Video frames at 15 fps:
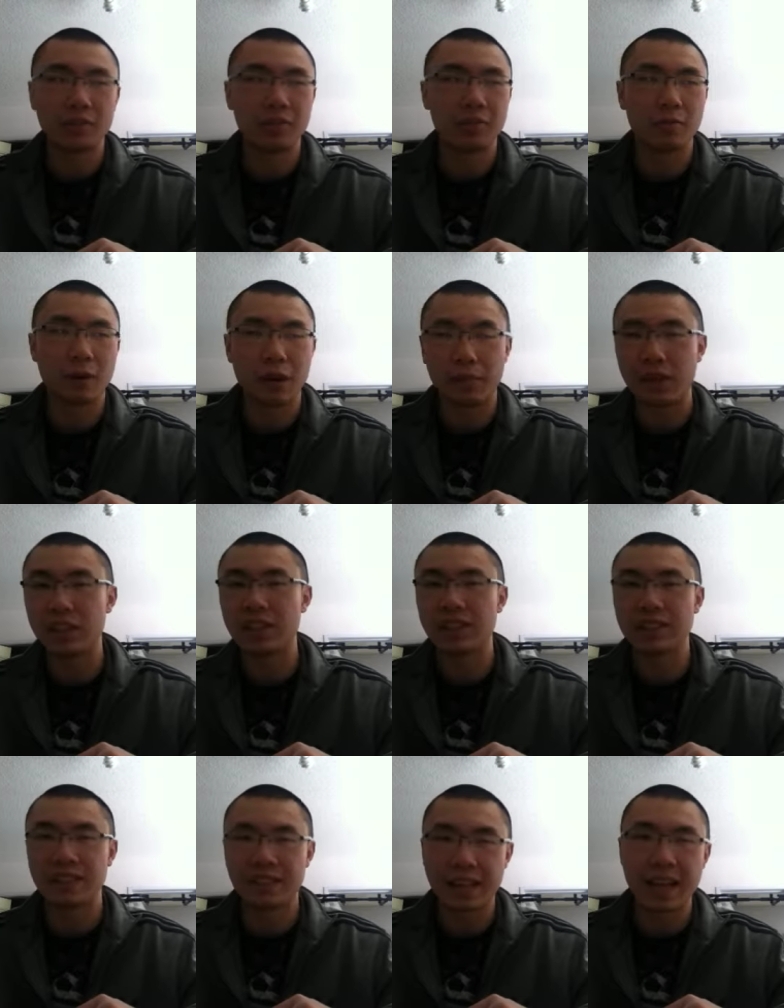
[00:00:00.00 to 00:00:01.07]
You know, Rampage
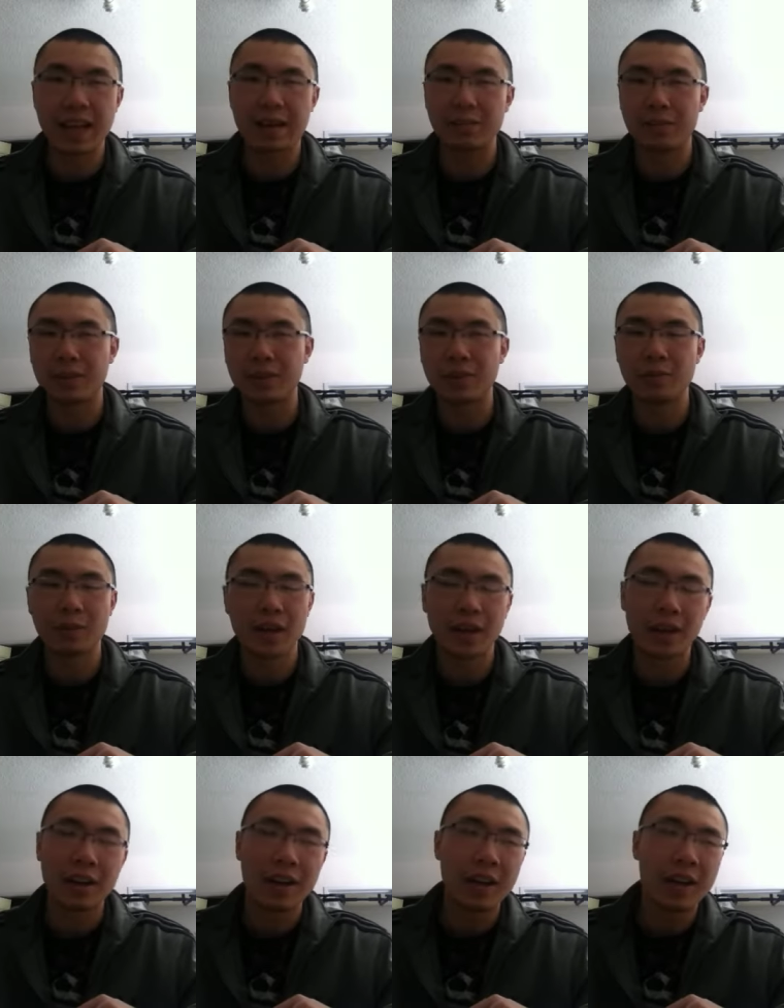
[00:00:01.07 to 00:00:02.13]
has slams too,
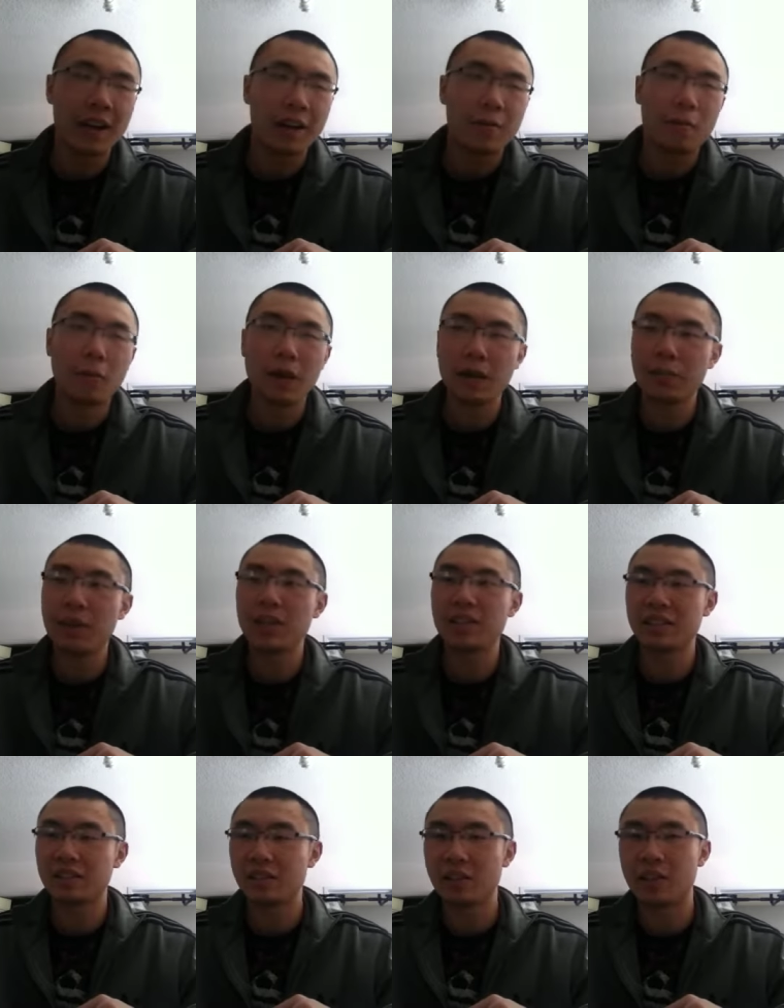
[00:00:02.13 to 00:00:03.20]
man. Rampage
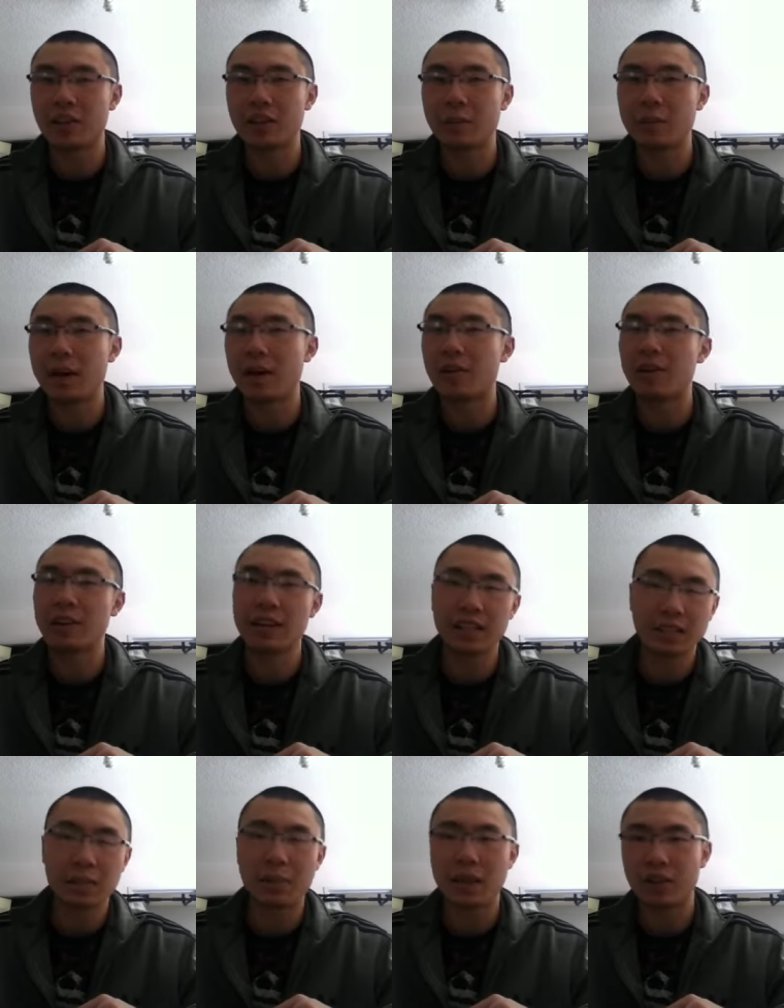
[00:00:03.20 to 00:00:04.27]
has the knockout power. He
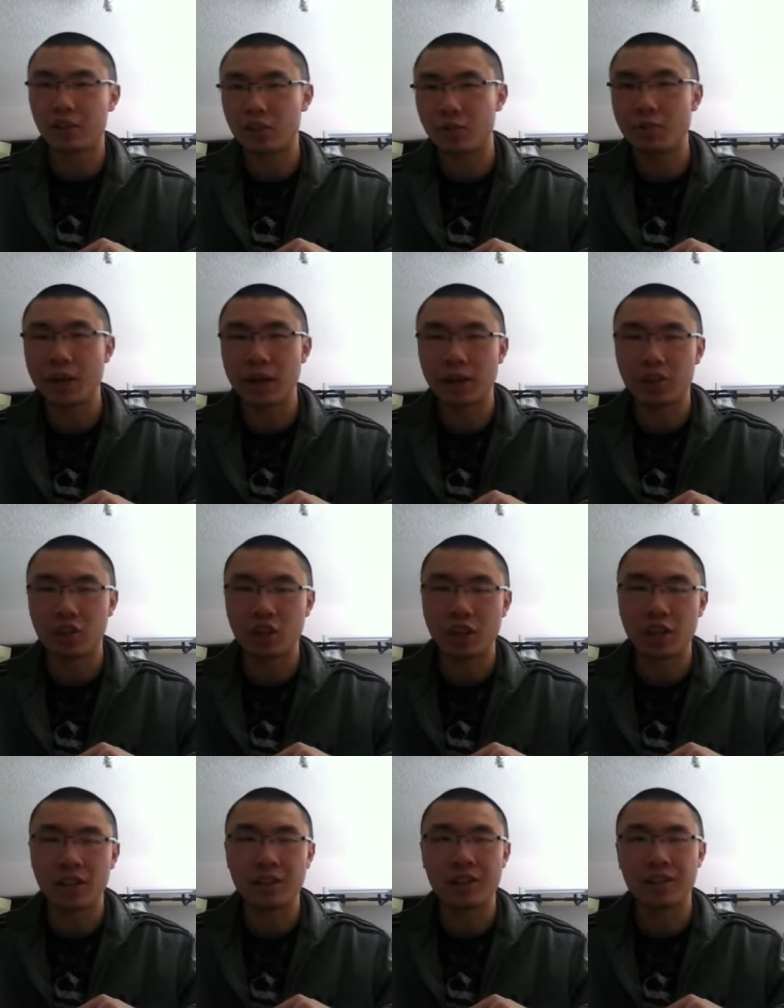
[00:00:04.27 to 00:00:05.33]
has the better, better
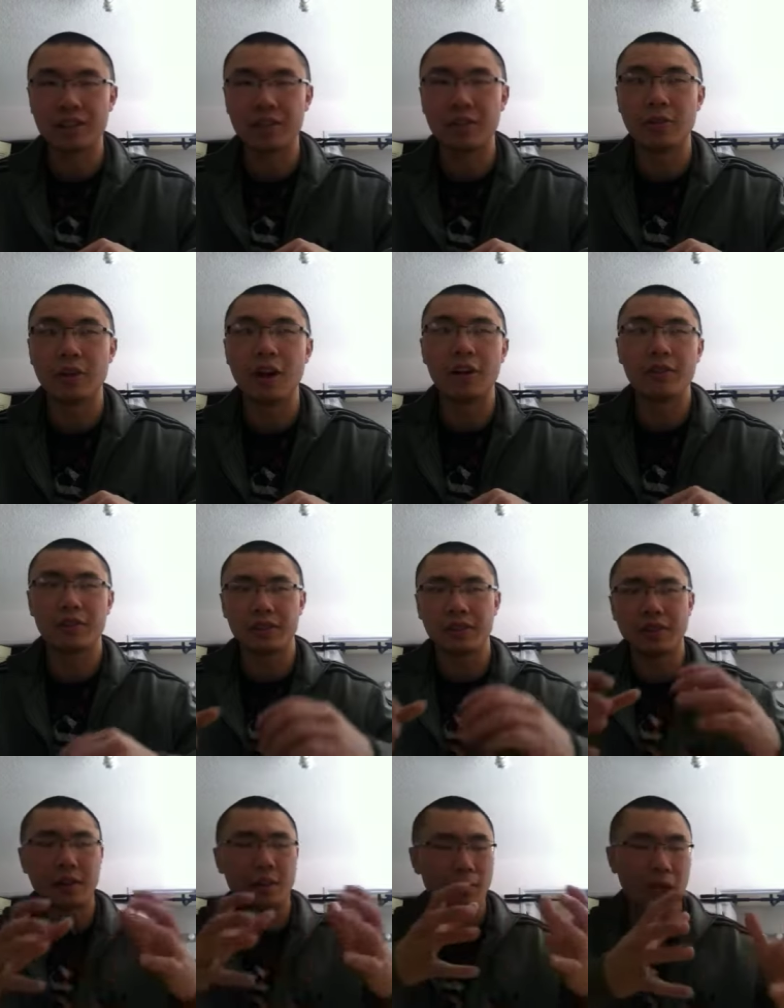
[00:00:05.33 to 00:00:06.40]
chin. So
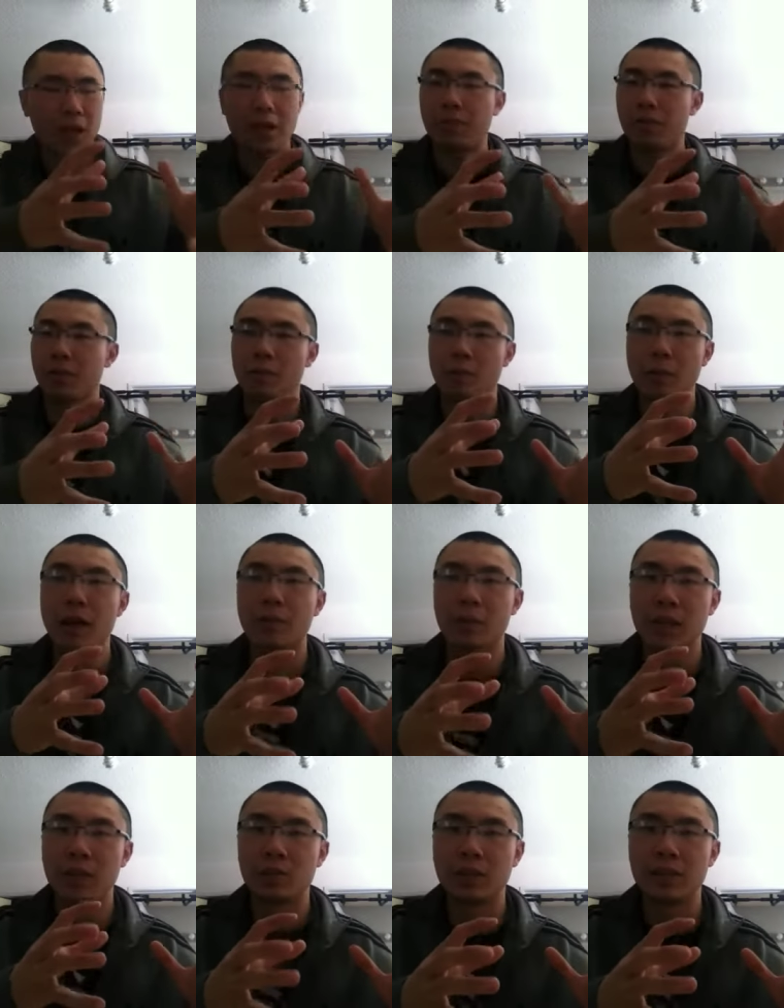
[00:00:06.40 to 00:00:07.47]
obviously, on paper,
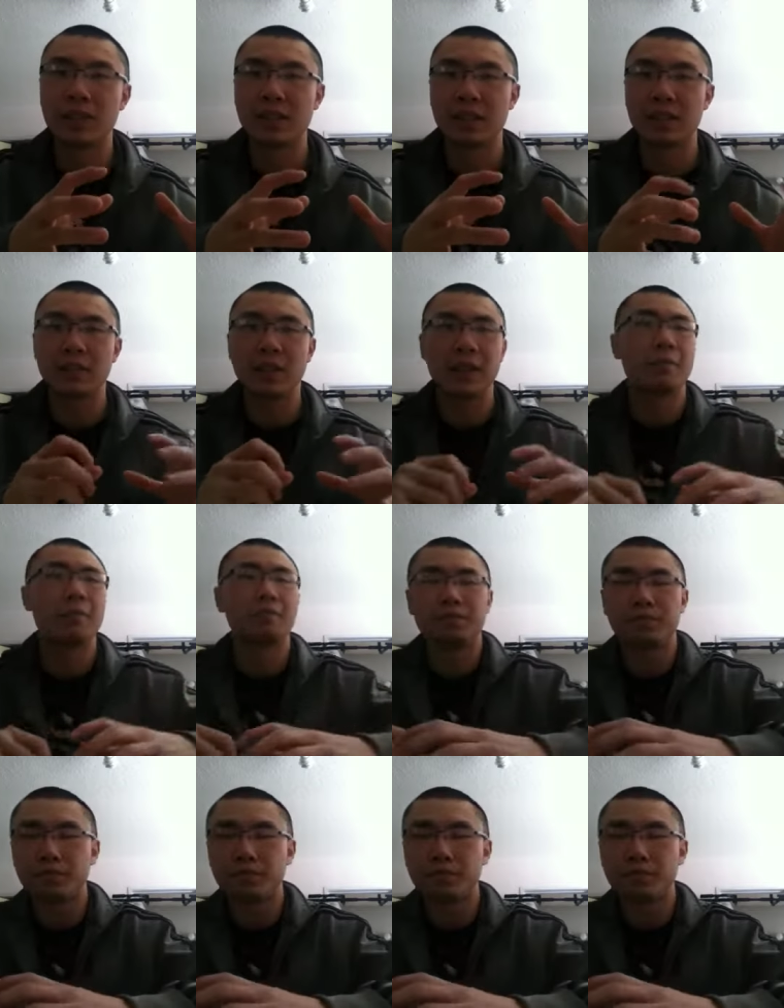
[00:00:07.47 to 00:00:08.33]
Rampage wins this fight.